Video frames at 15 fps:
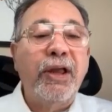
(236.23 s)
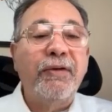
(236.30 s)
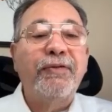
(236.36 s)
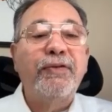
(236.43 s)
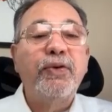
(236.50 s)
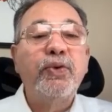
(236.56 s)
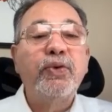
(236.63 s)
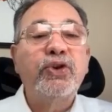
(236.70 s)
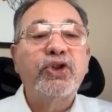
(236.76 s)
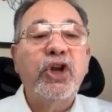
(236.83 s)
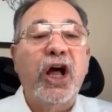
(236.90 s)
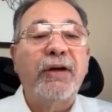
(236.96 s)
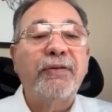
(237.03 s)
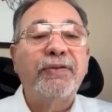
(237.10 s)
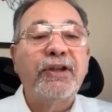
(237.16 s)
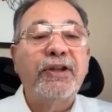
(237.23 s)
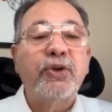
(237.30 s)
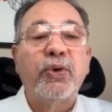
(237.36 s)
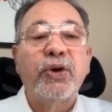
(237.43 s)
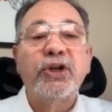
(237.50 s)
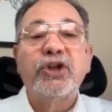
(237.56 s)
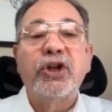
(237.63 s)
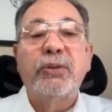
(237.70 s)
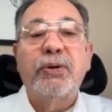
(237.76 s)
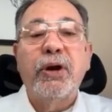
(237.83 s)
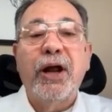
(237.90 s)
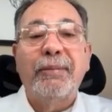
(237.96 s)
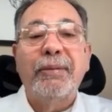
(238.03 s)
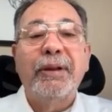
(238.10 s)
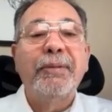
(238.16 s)
If you solve this original
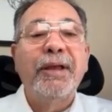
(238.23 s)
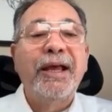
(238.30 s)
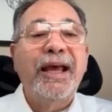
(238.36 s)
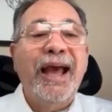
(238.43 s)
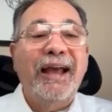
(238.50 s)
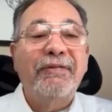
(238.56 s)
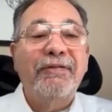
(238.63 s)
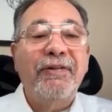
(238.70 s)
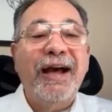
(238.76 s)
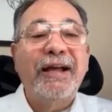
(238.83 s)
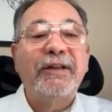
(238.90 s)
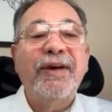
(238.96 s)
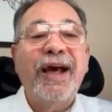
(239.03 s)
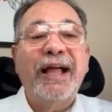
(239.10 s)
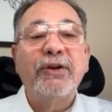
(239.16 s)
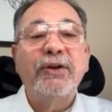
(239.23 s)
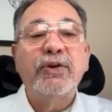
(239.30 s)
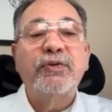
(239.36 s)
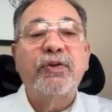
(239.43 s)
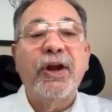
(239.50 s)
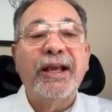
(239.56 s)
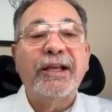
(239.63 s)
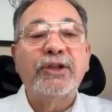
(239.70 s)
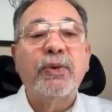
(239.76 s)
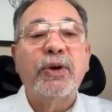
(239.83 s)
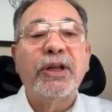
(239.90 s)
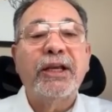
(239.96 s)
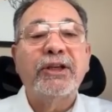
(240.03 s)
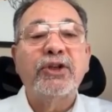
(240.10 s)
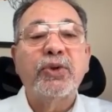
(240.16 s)
problem and found values for
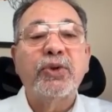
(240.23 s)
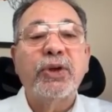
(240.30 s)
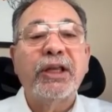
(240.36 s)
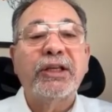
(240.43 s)
x1, x2, and